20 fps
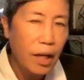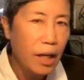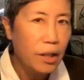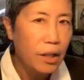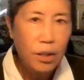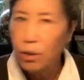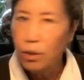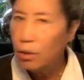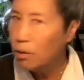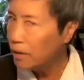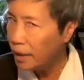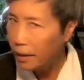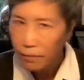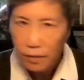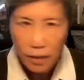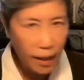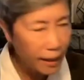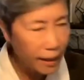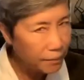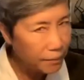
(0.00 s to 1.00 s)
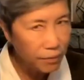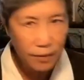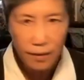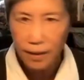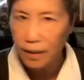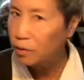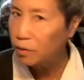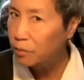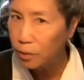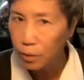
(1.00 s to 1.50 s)
You don't have time for
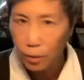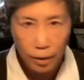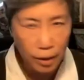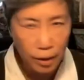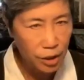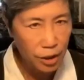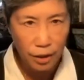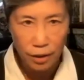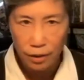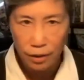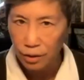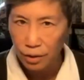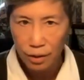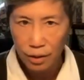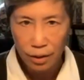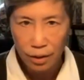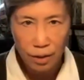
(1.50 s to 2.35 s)
these flourishes.